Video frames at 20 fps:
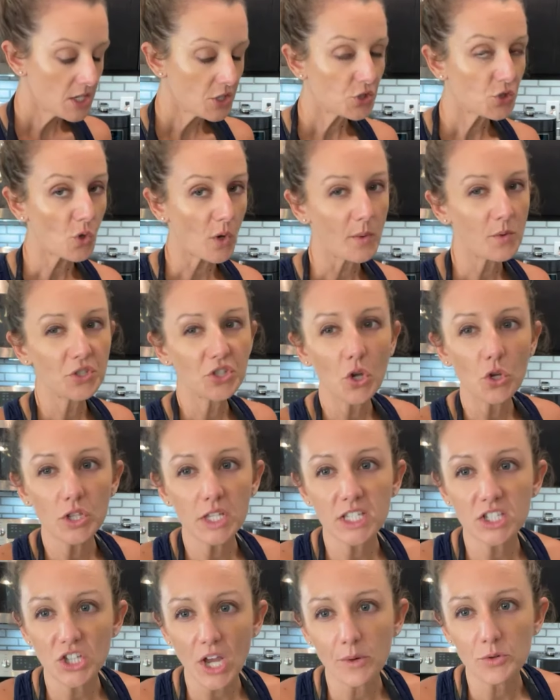So I was
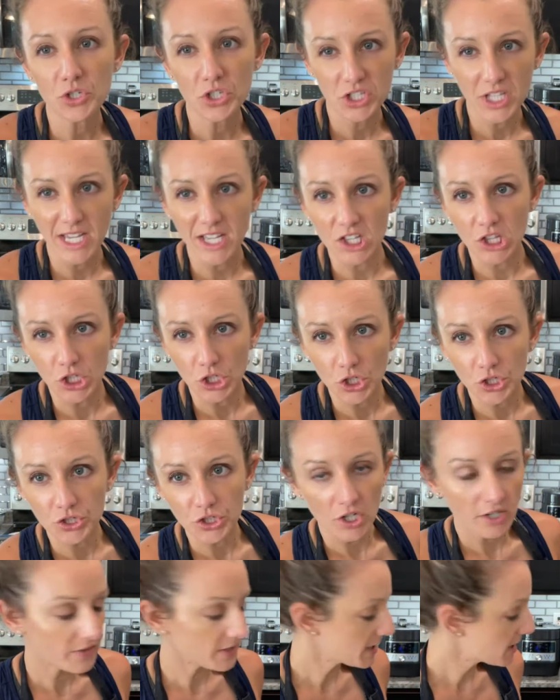only, I was just like a little
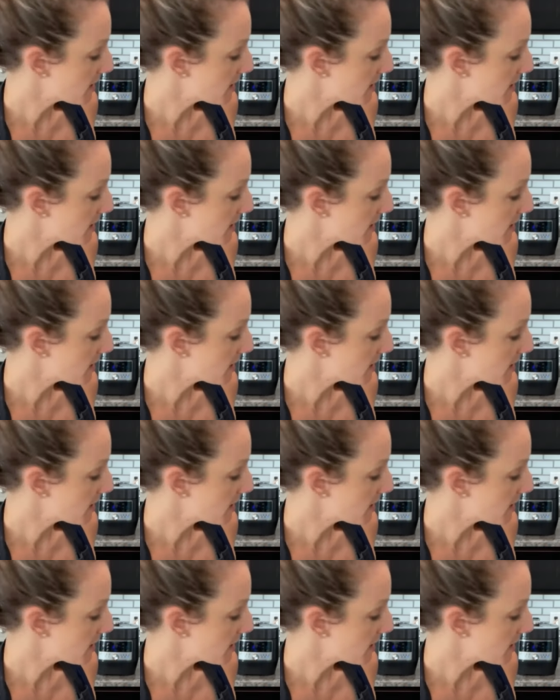nervous